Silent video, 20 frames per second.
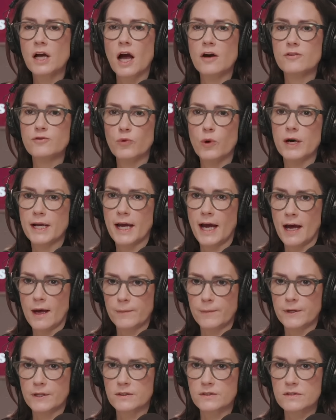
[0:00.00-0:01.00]
of what
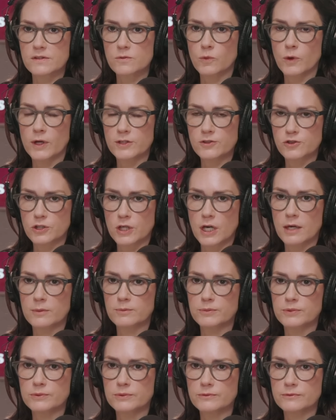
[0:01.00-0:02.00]
happens when
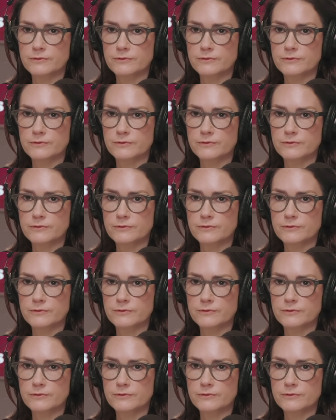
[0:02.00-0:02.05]
Trump